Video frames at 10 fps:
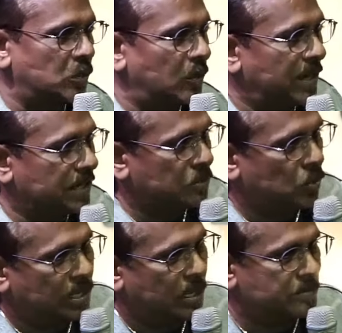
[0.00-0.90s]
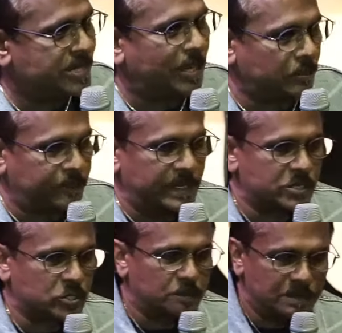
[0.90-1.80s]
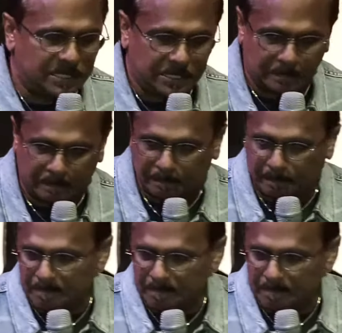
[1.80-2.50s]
the one who comes out first to meet Him.